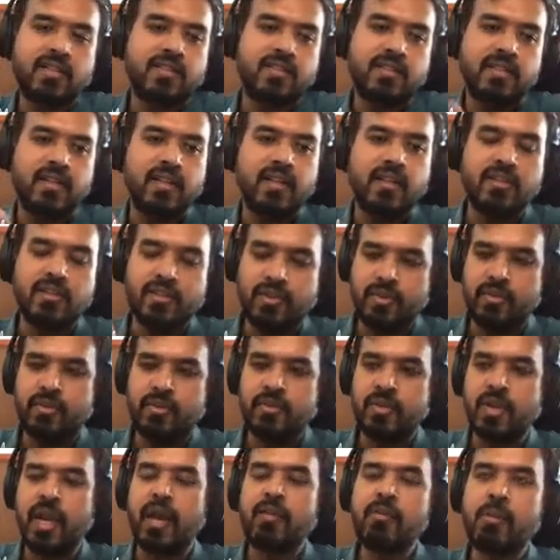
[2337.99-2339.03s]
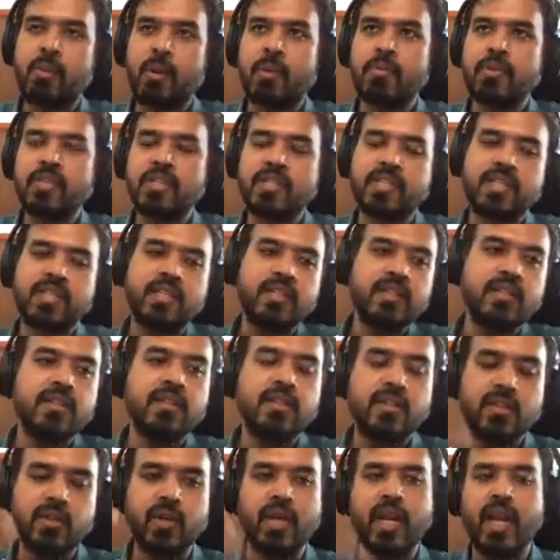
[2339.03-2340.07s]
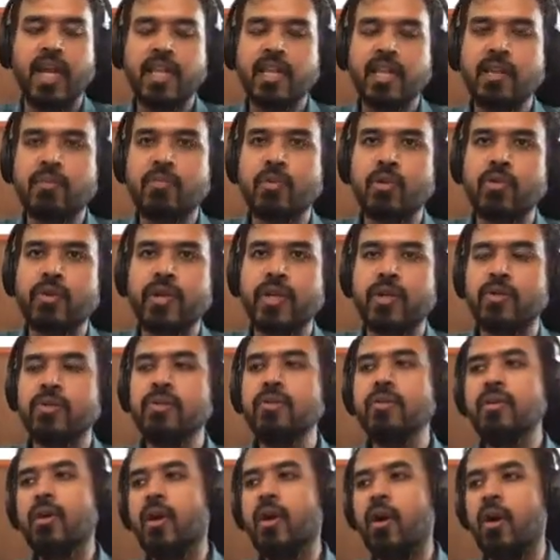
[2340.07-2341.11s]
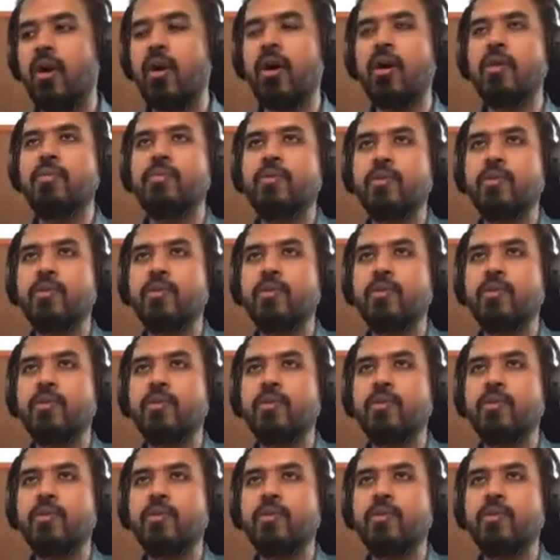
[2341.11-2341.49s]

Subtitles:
logic is either true or false. But this is not